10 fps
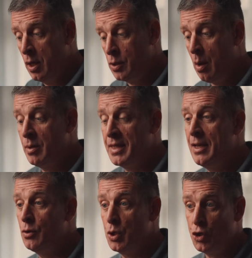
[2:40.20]
so I was
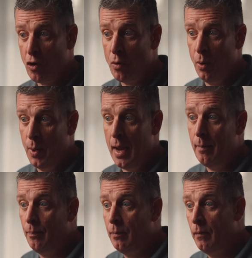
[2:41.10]
sent to a stroke unit
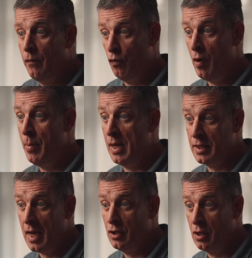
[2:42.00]
for
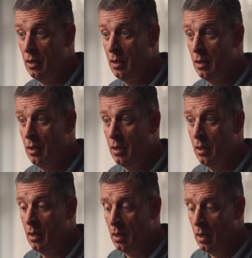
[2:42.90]
rehabilitation,
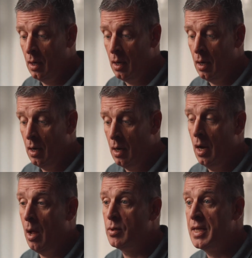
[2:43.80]

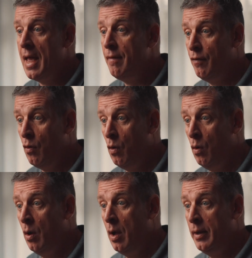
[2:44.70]
and I was there
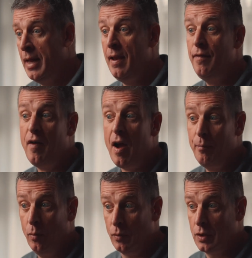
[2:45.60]
for nearly 5
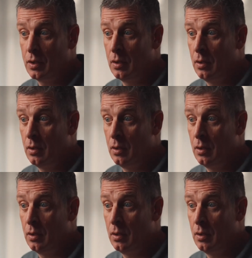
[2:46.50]
months.